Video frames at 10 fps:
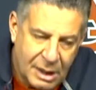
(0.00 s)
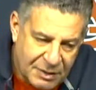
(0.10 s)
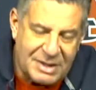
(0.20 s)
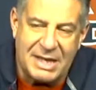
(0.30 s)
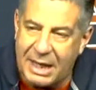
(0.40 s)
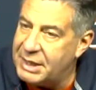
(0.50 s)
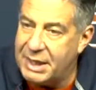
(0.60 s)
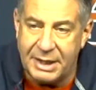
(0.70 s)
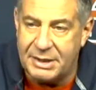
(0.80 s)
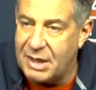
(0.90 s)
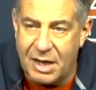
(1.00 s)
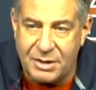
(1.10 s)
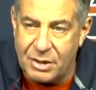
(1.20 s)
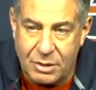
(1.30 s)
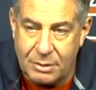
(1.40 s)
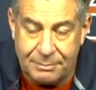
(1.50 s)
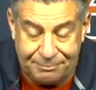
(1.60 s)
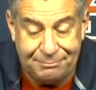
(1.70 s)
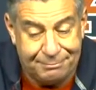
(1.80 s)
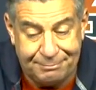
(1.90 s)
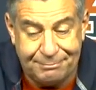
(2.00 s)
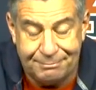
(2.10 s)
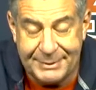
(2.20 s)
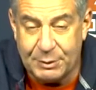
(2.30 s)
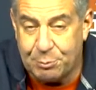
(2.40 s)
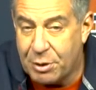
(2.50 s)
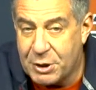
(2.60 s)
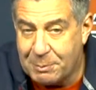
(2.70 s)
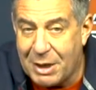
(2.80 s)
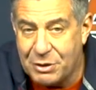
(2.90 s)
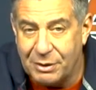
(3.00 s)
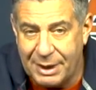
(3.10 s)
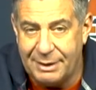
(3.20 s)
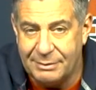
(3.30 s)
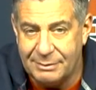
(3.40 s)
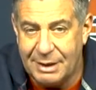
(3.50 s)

The second thing it says is it was pretty special now.